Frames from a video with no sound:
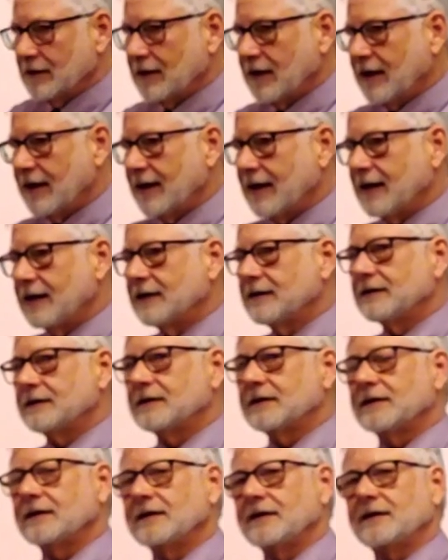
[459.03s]

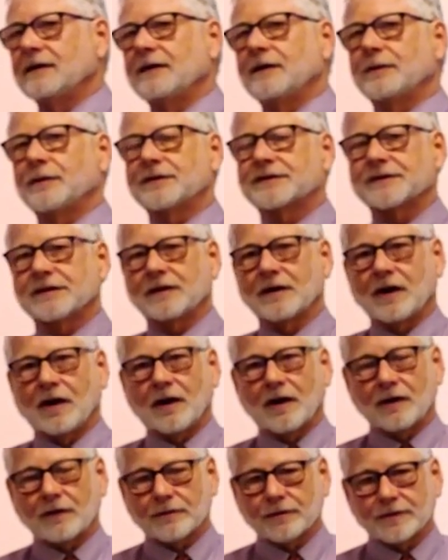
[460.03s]
and it was an
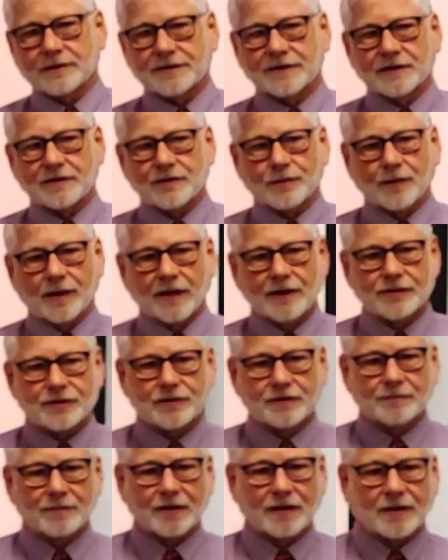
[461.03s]
awkward
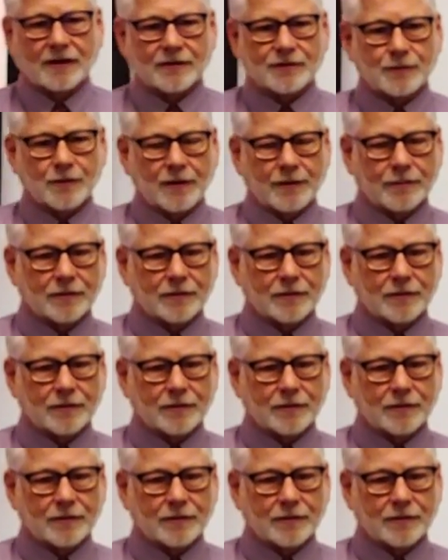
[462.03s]
situation because we